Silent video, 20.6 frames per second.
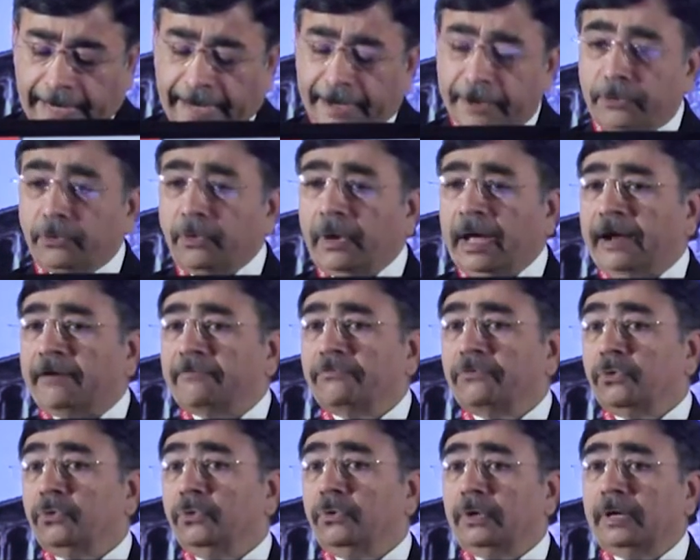And you
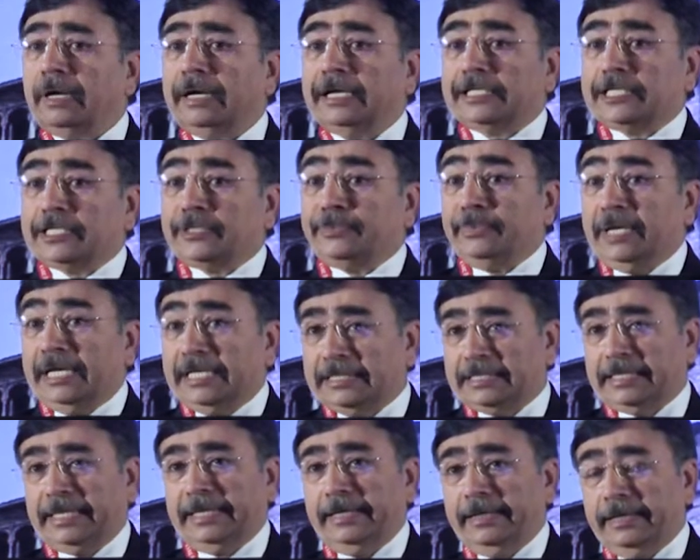have to
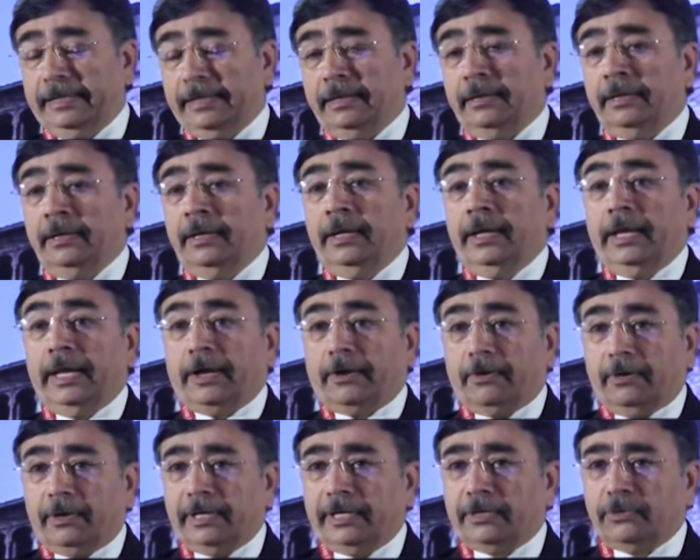customize care
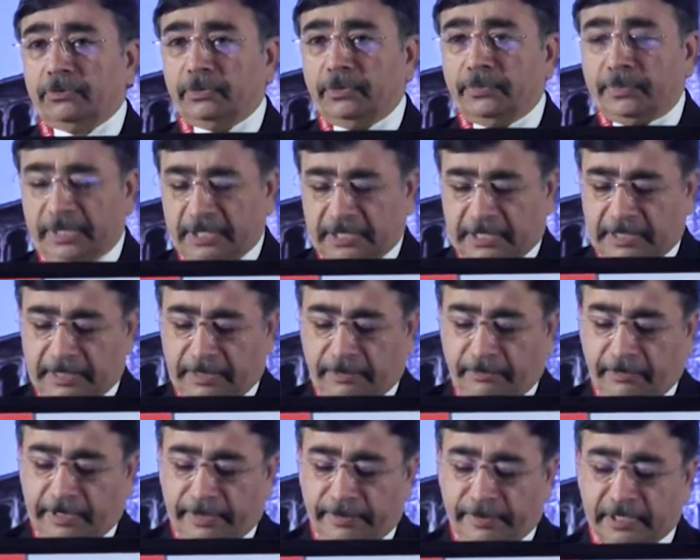according to the
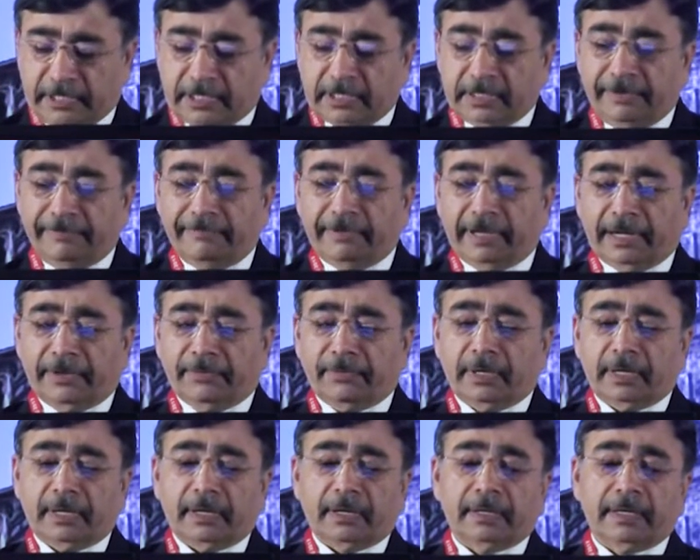patient requirements
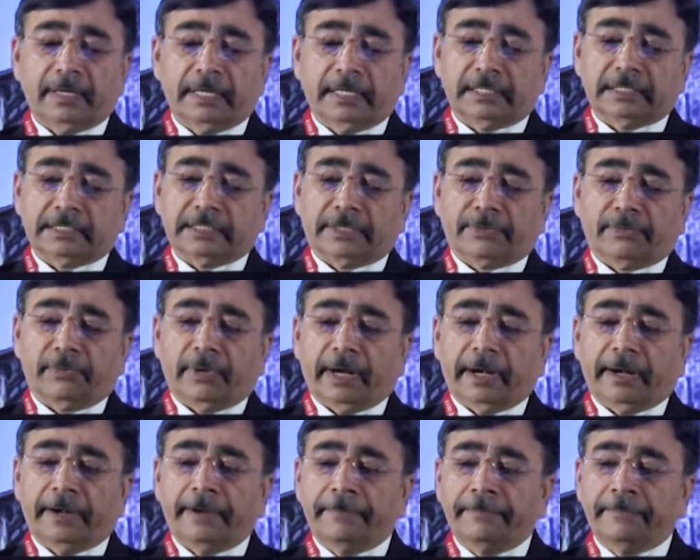whenever it is
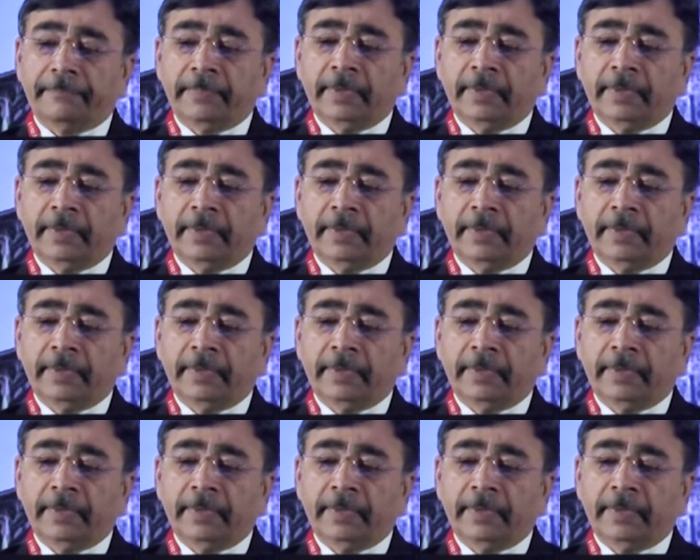required.